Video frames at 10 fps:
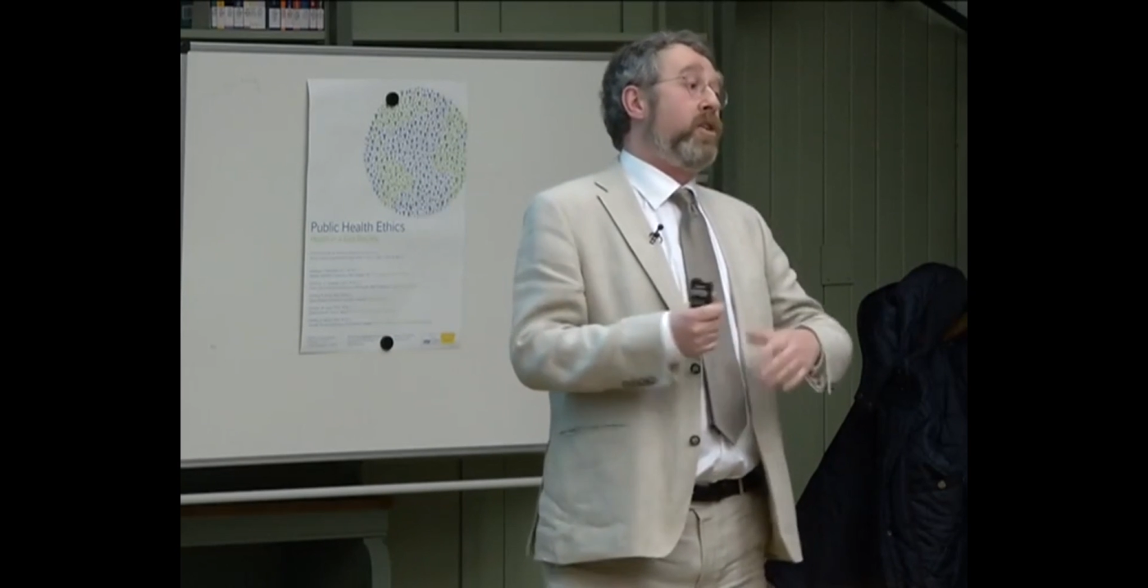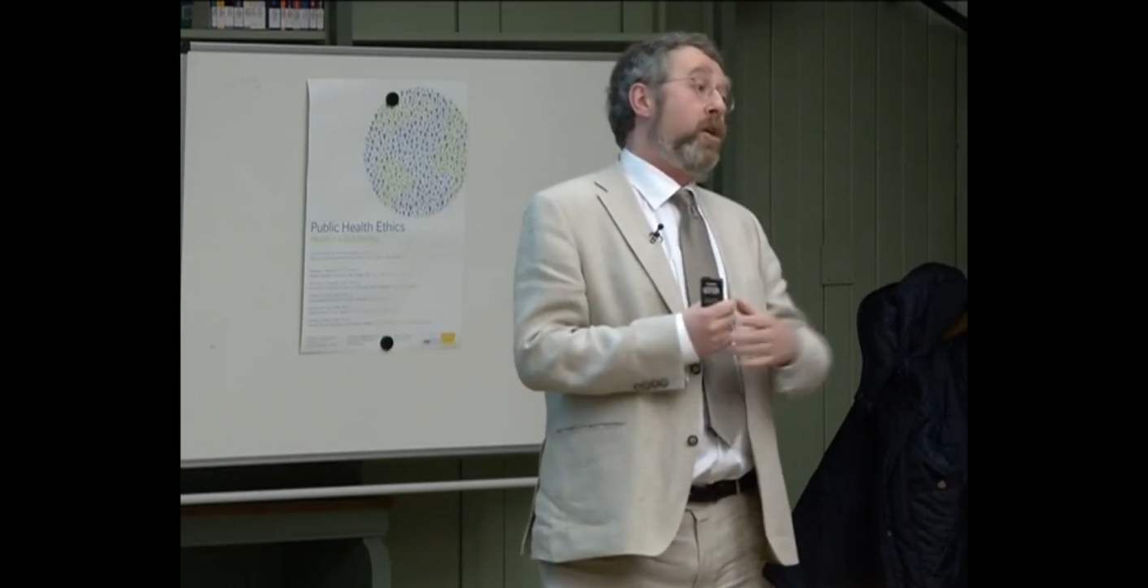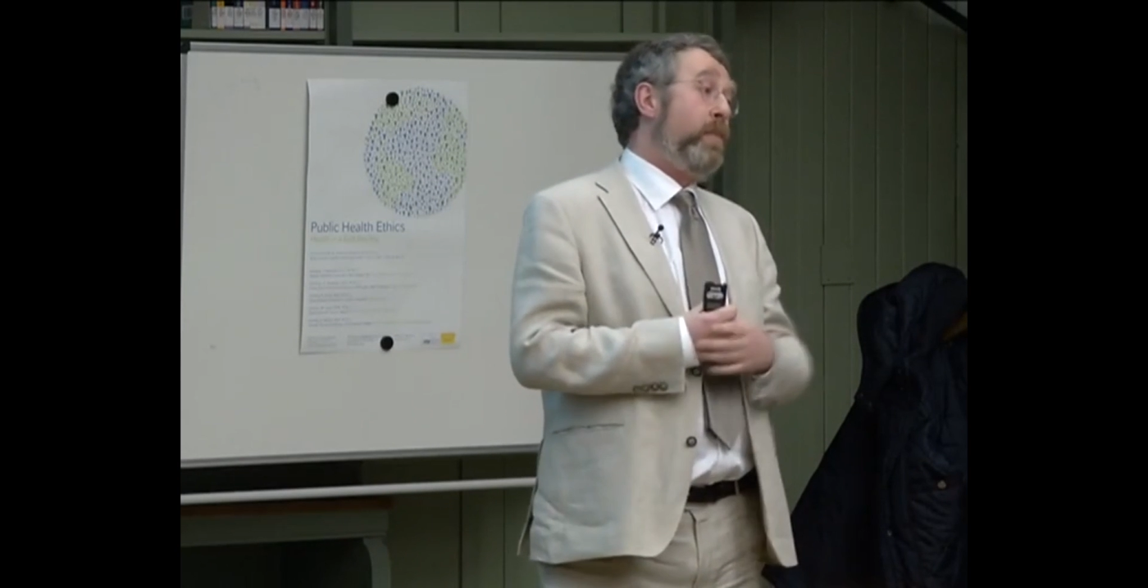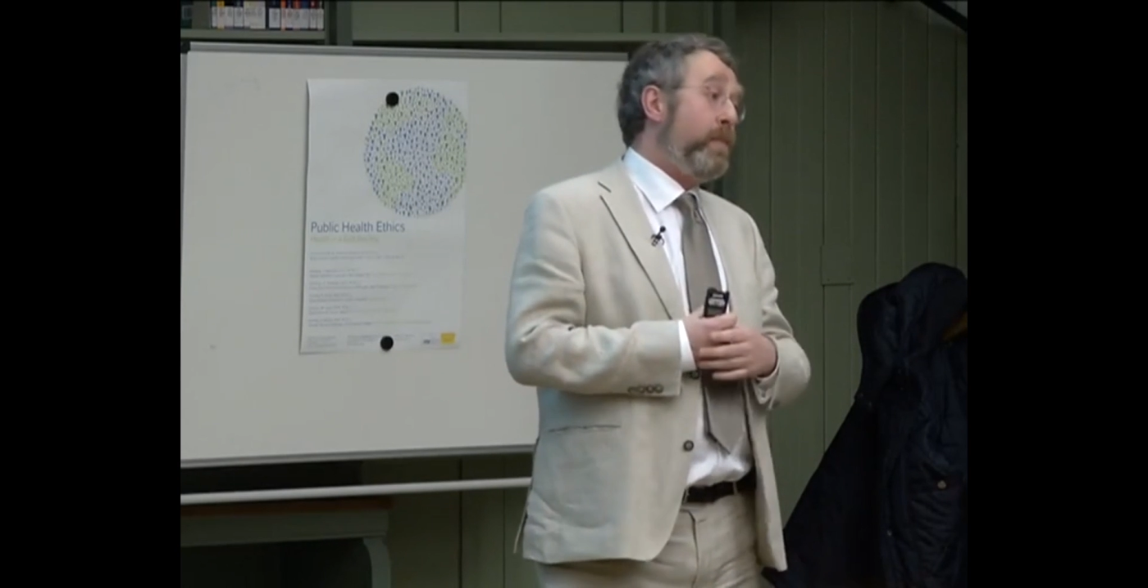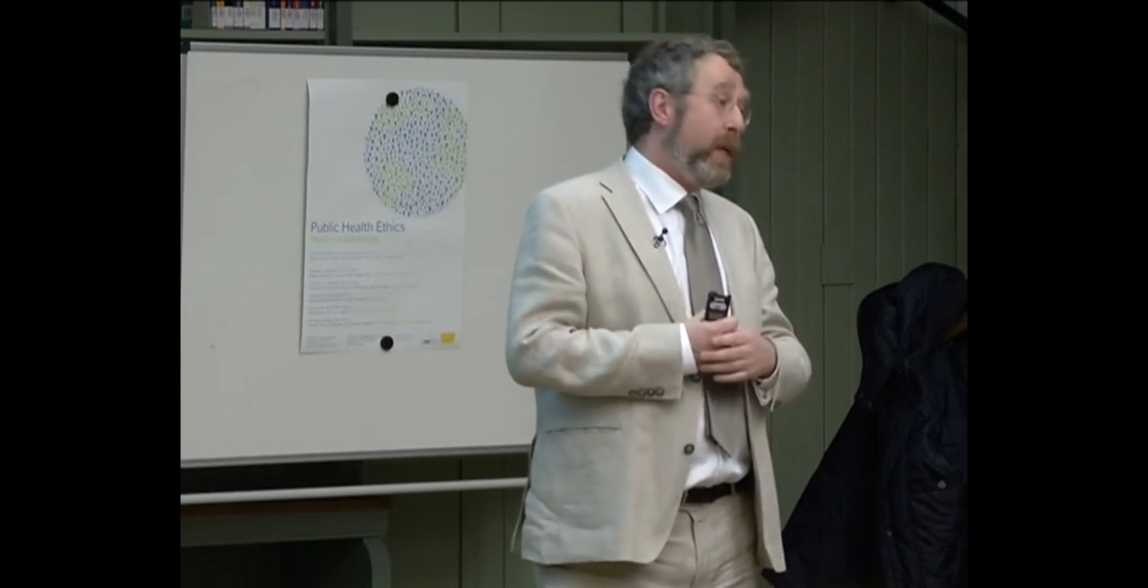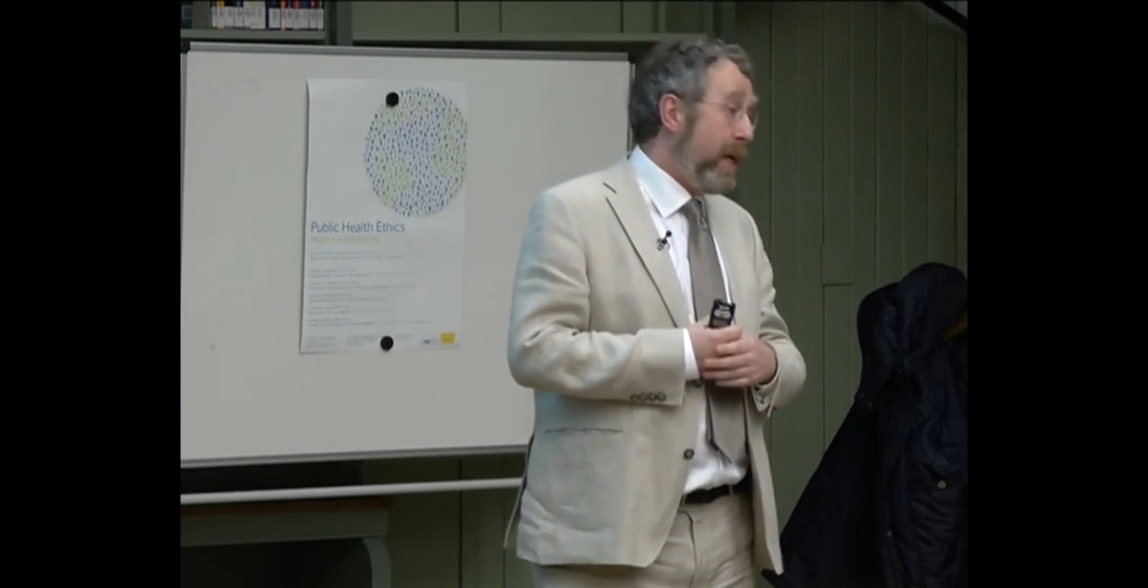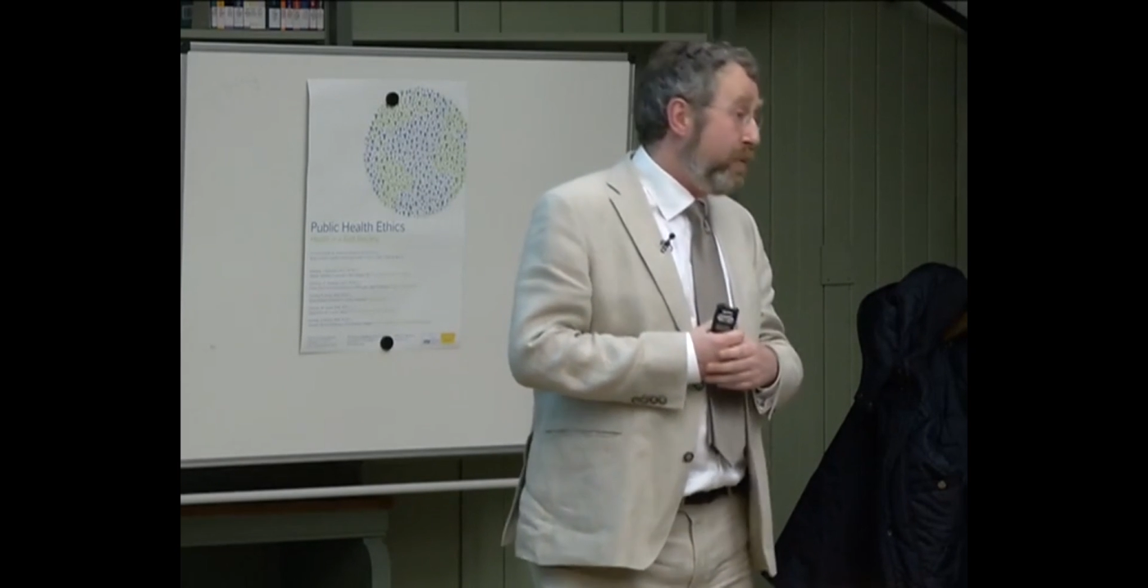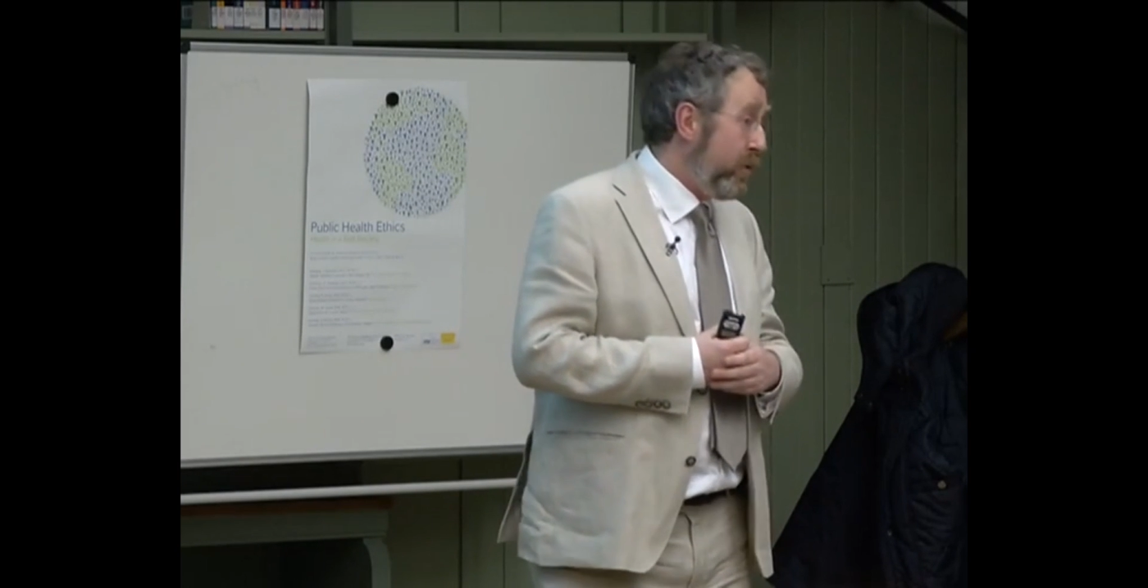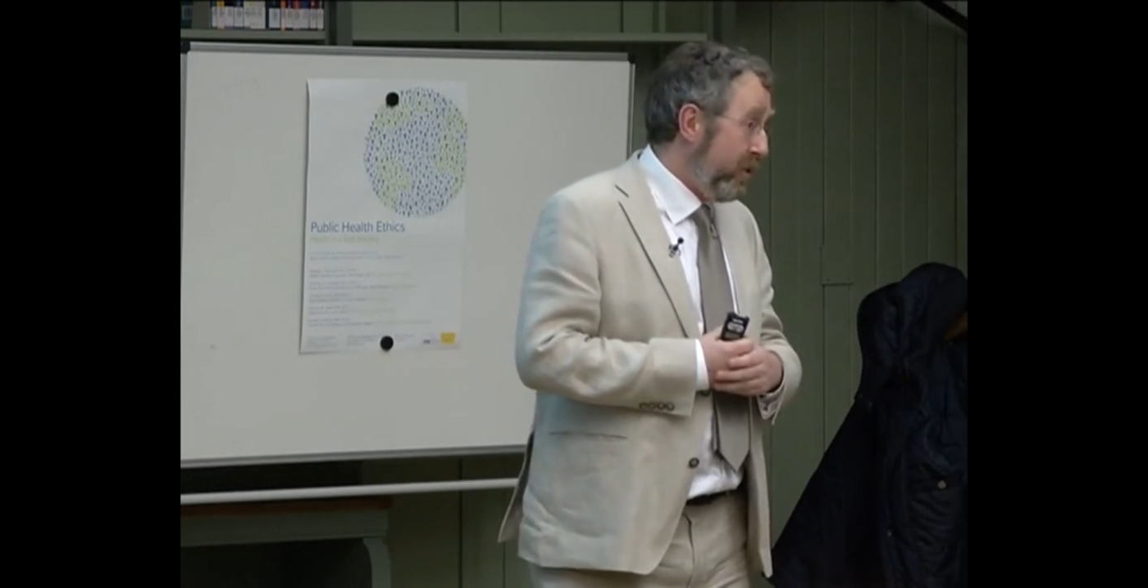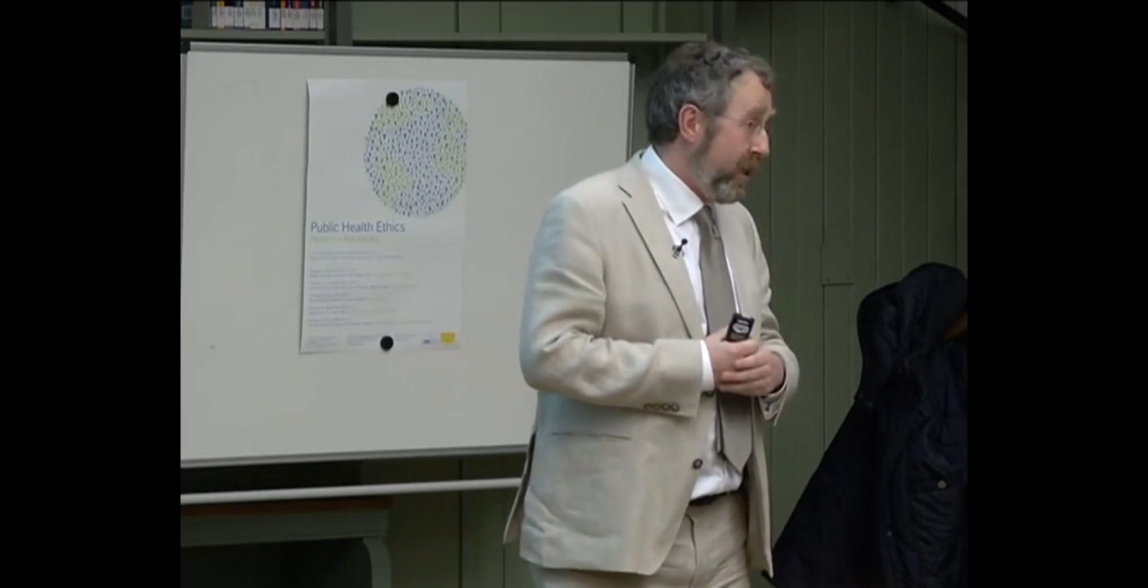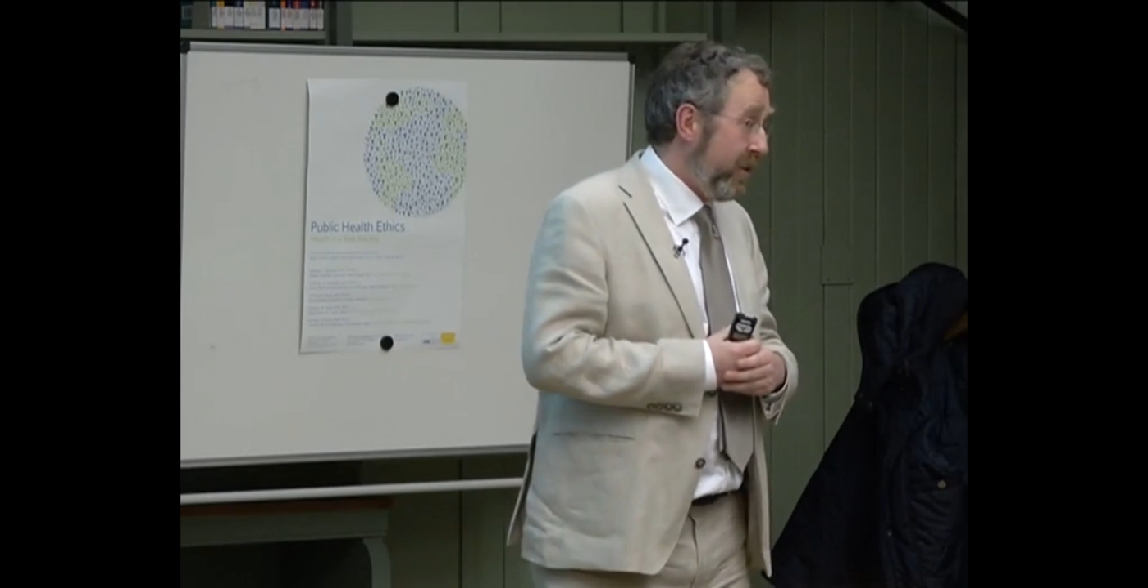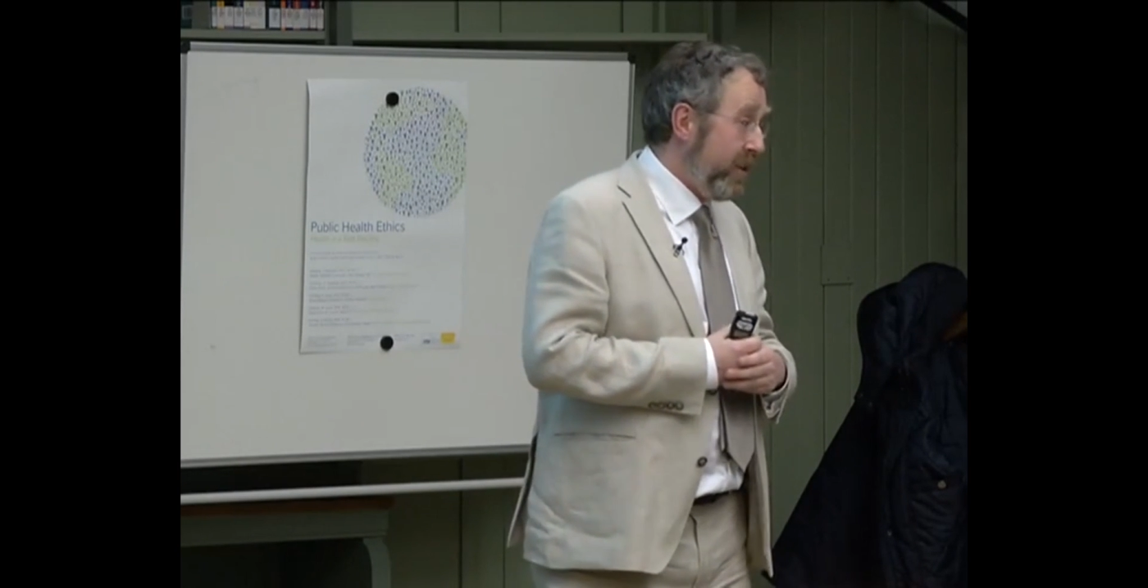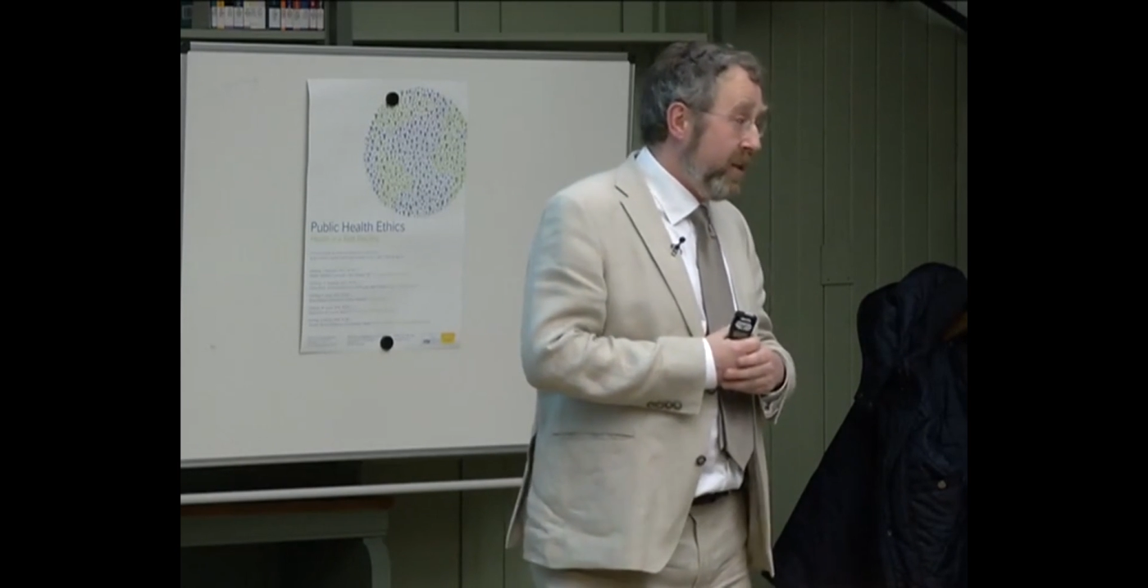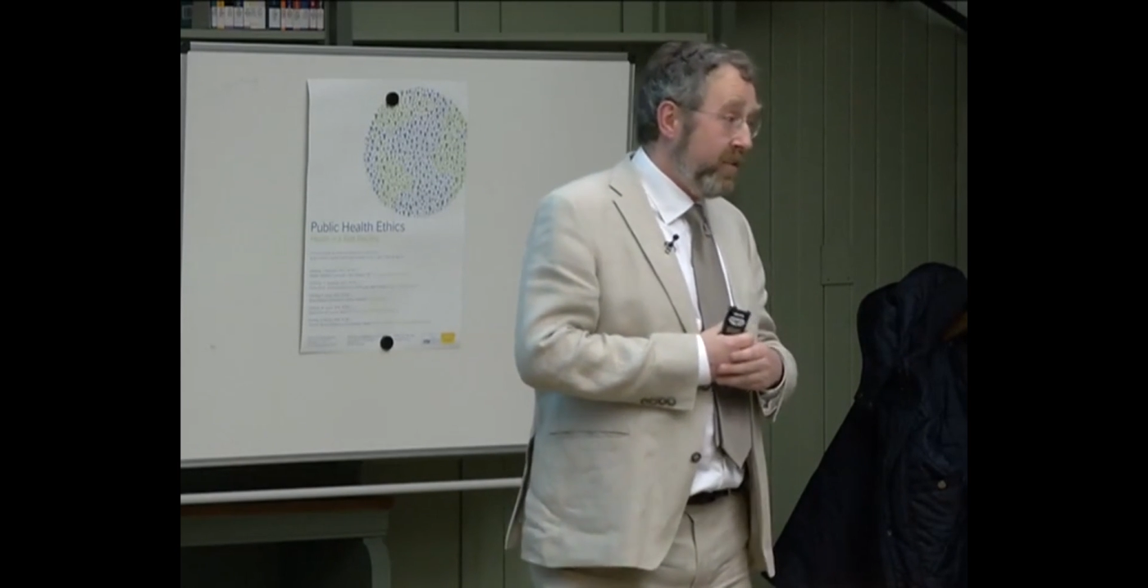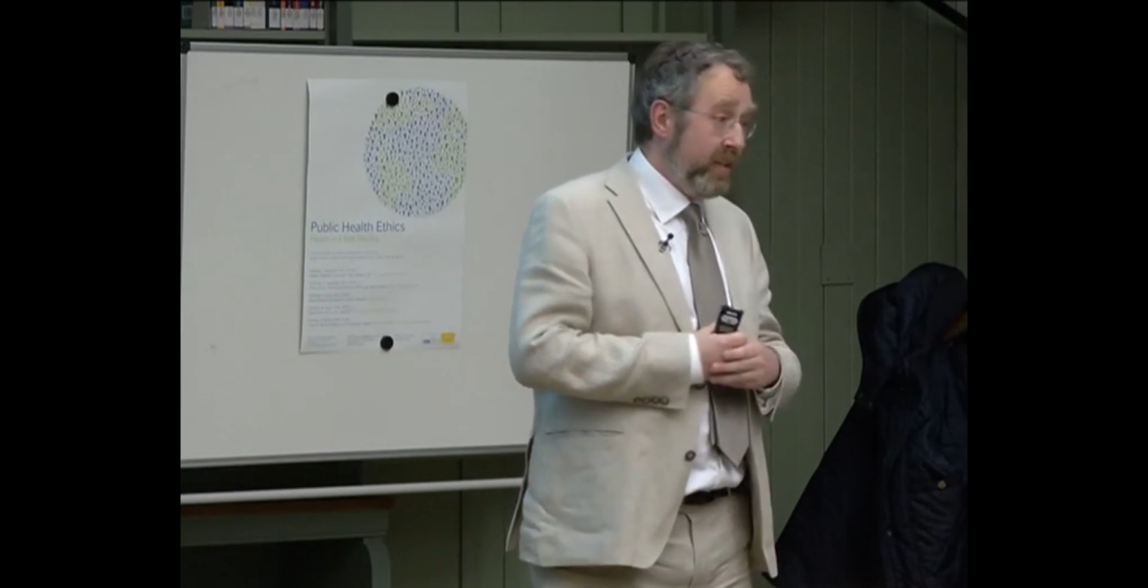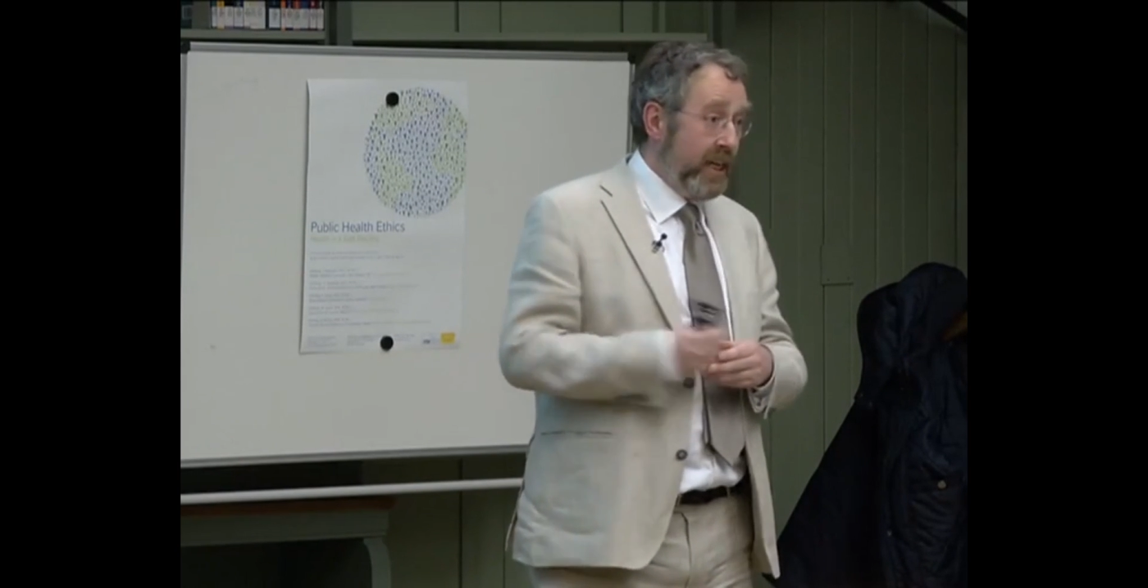carbapenem resistance